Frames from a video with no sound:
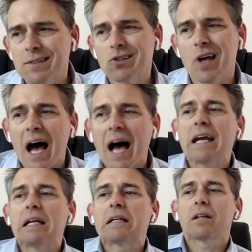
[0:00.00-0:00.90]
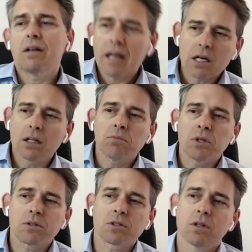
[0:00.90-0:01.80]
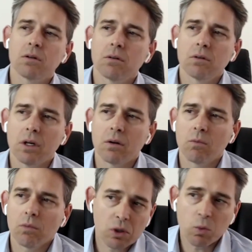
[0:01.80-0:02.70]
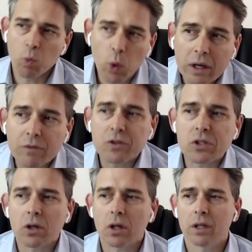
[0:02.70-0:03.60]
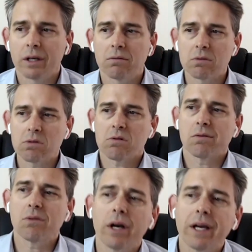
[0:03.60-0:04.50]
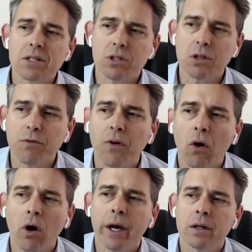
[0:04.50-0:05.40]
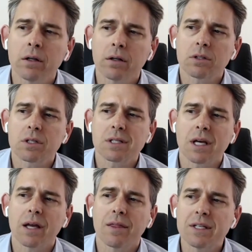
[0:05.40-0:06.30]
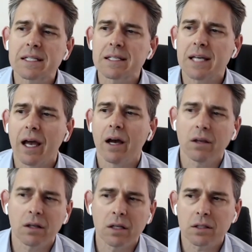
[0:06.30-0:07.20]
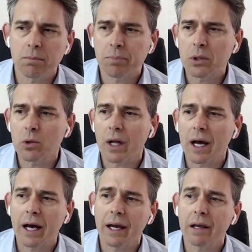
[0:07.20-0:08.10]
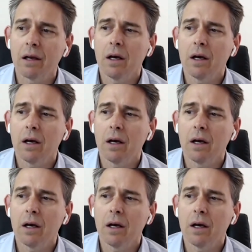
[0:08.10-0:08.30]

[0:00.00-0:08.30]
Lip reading: the 8 elements that we've certainly, I guess, defined to say this is how you need to build a